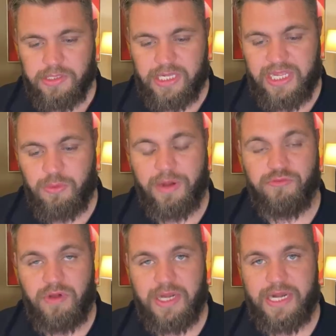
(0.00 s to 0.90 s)
the league
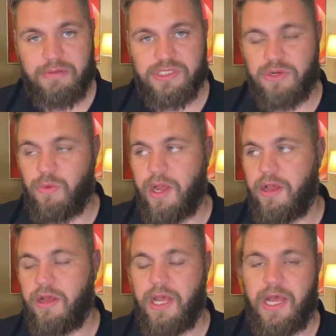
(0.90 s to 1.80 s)
went right down to the
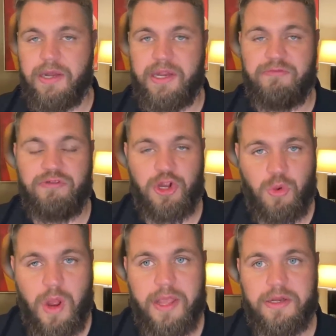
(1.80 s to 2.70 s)
wire, and it
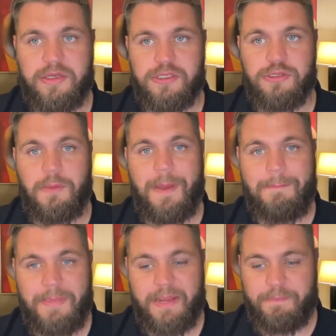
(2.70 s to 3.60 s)
required some
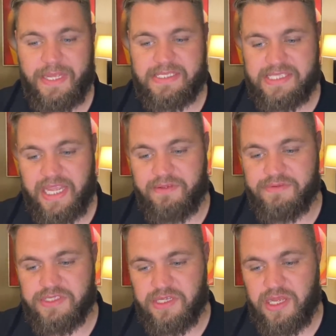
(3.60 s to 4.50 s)
big, big
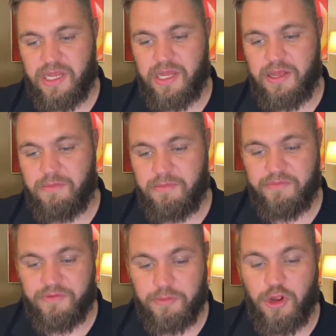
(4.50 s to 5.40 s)
saves um,
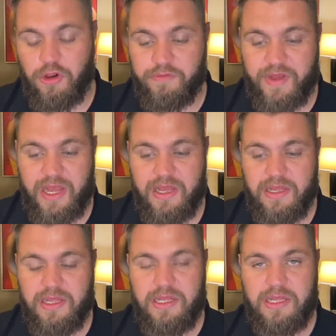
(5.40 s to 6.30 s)
from Kovar
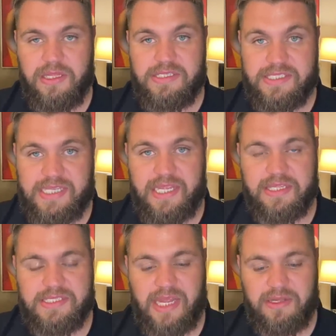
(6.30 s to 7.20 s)
to take
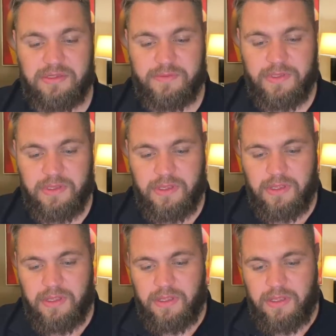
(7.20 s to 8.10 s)
the title.
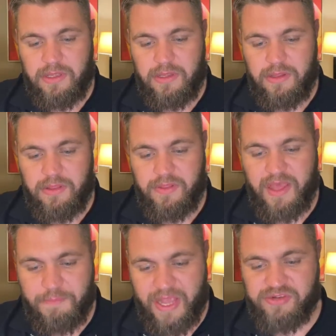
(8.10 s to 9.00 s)

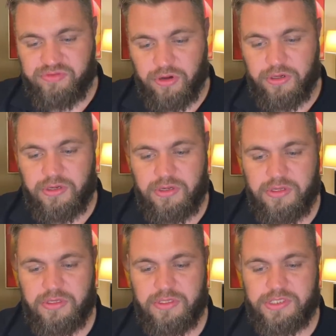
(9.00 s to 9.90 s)
Their best run
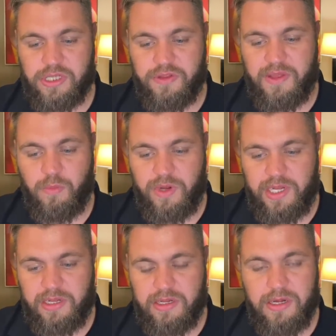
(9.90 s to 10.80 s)
saw them
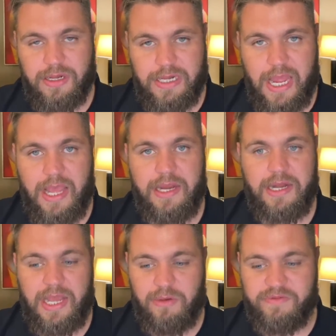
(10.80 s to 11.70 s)
winning
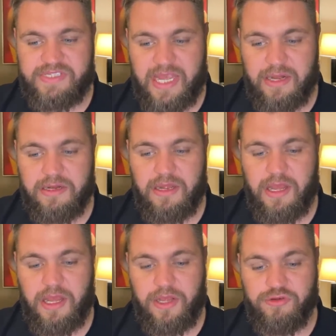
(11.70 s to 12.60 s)
nine out of ten
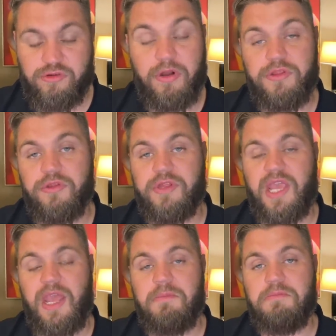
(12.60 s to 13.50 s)
uh, and drawing the other
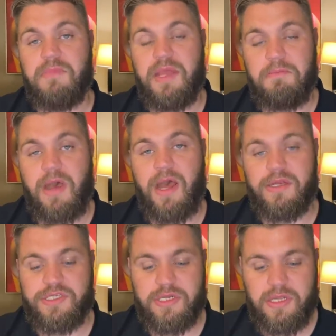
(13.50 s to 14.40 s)
game in
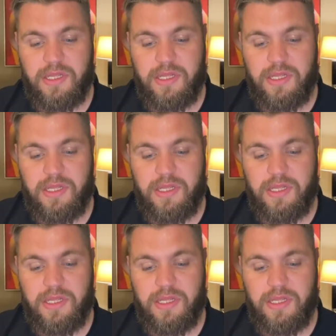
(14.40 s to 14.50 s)
March,